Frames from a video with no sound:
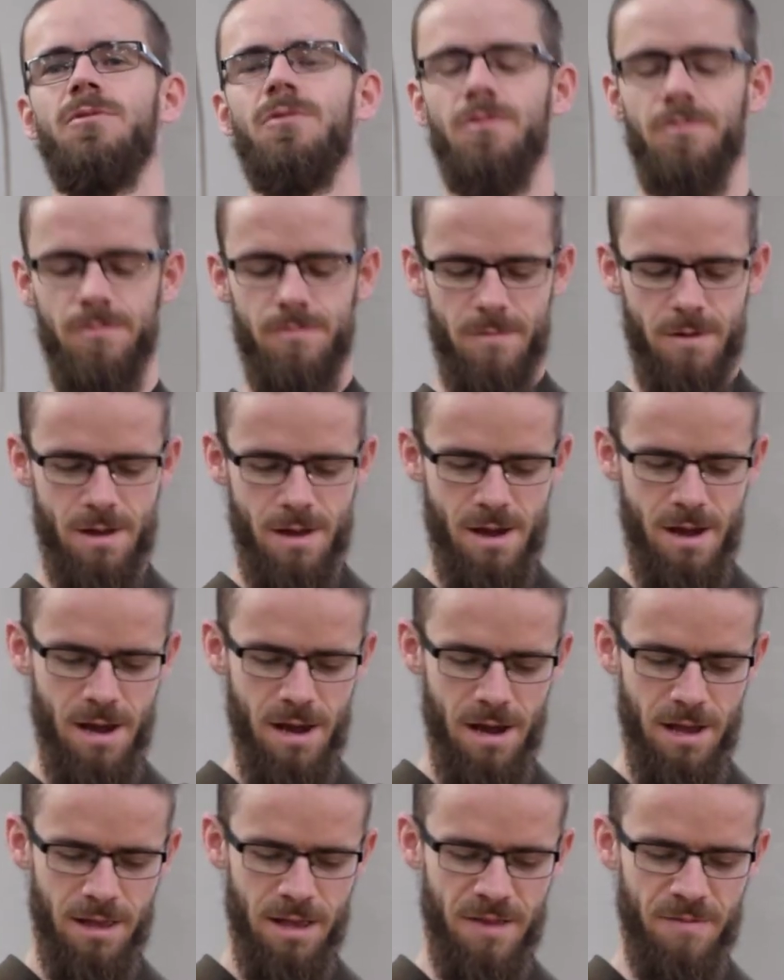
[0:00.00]

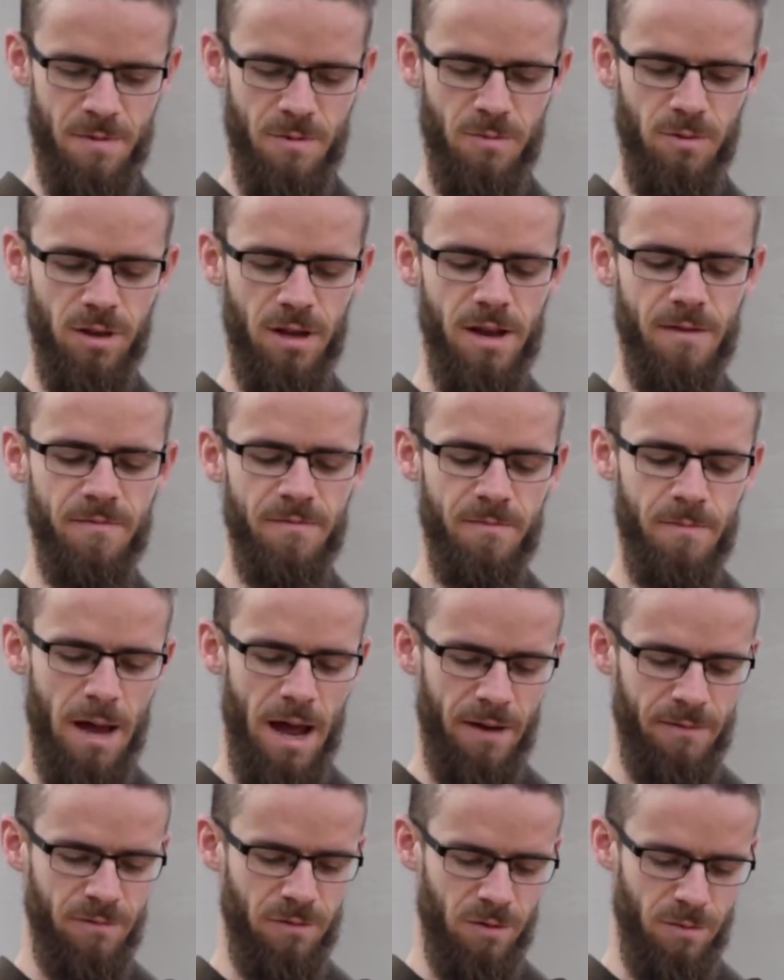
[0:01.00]
And it's been really
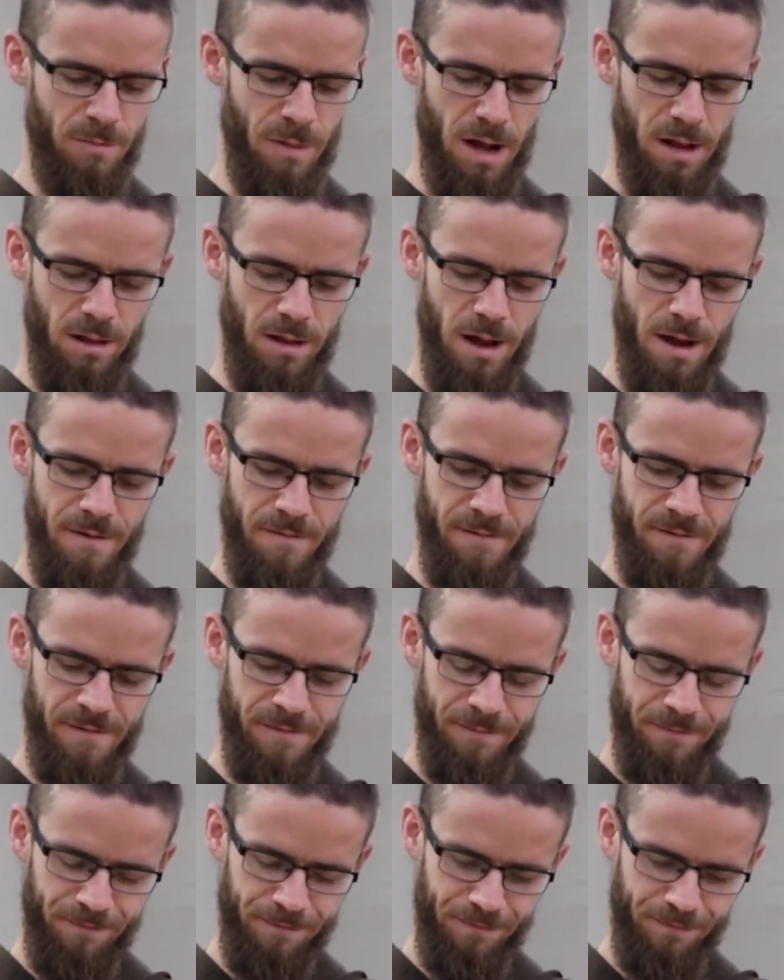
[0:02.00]
impactful in my life.